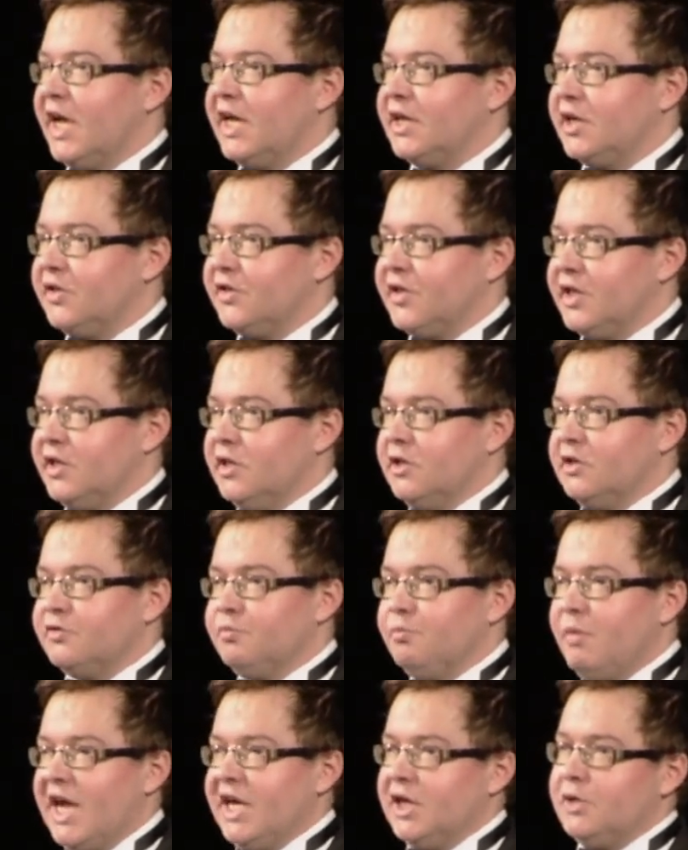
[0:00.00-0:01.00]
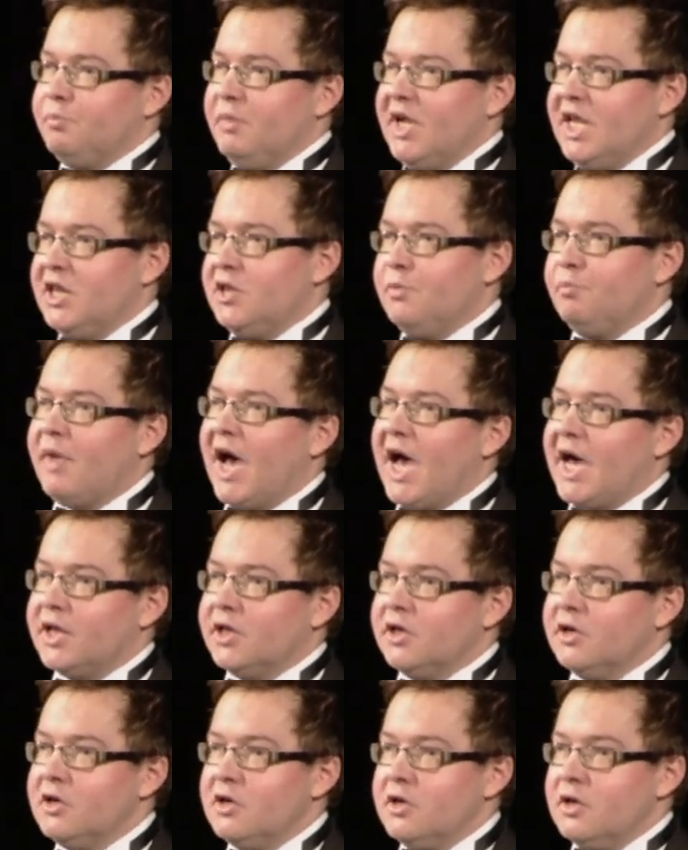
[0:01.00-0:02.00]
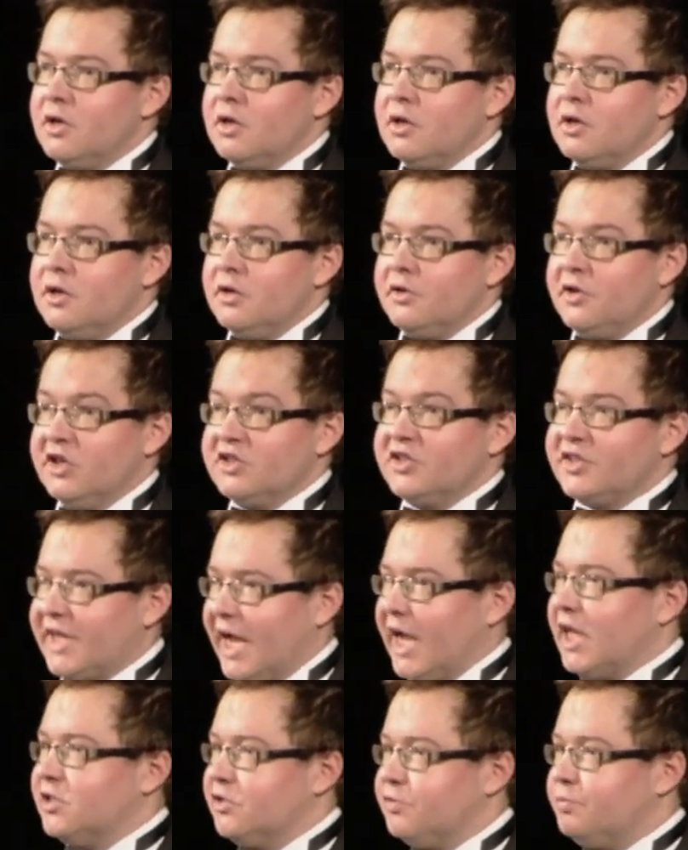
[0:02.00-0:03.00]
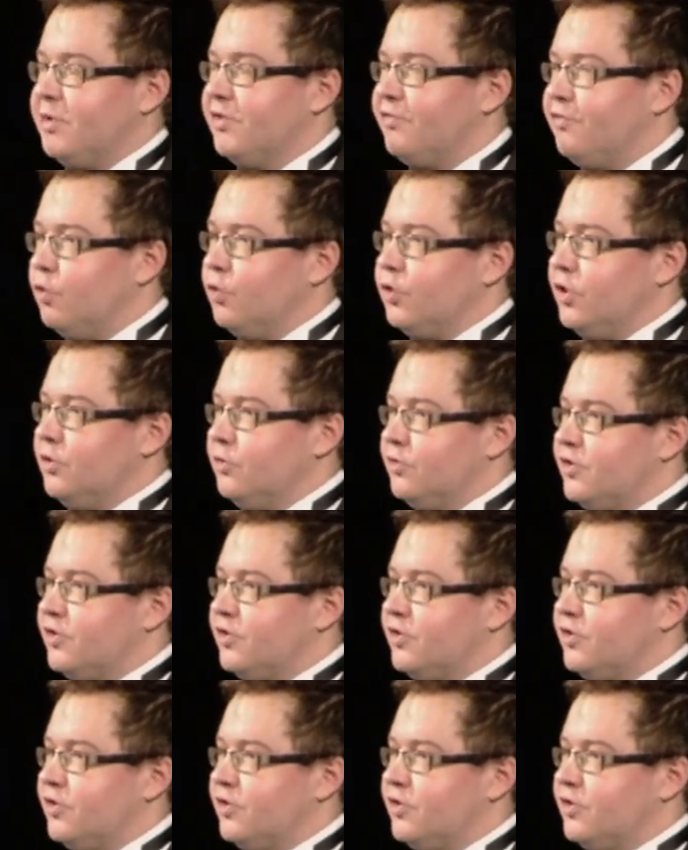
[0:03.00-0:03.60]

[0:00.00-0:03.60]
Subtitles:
anything that's made me the man that stands before you